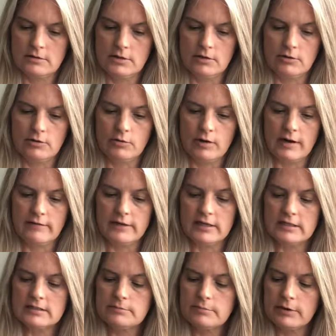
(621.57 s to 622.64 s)
you know, you don't have any
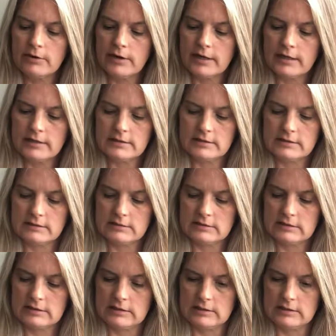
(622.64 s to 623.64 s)
experience,